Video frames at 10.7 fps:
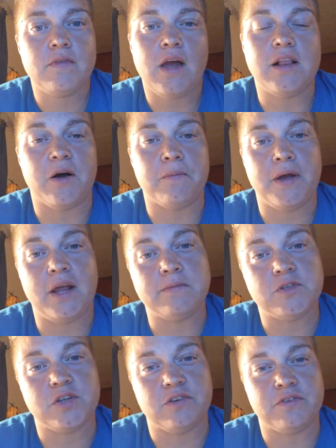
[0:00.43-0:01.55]
Hello, my
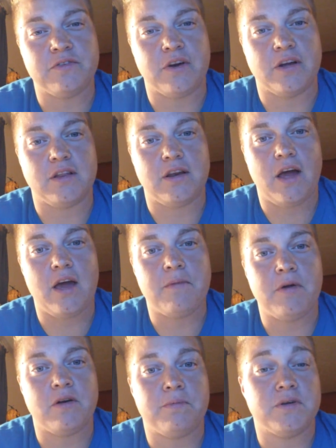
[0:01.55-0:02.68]
name's Jennifer Franklin. I am
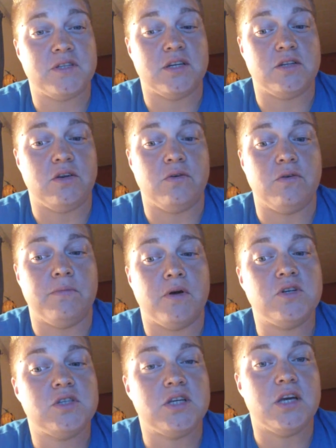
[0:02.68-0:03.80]
here to present to you
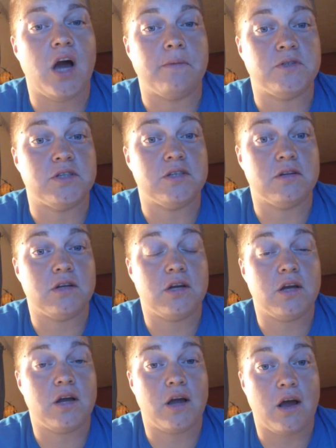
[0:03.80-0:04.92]
emergency
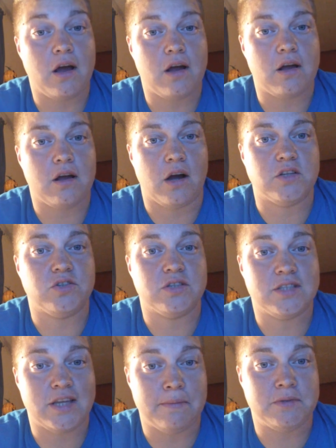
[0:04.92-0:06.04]

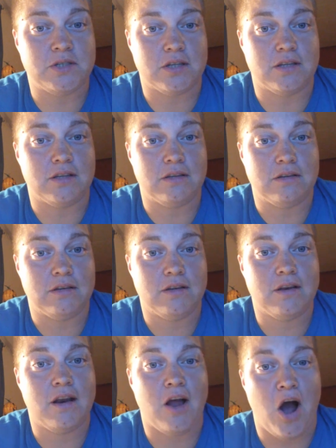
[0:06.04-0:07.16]
contraception
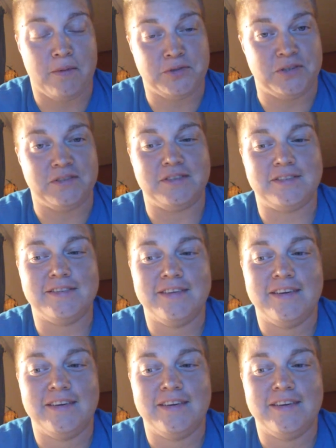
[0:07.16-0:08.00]
options.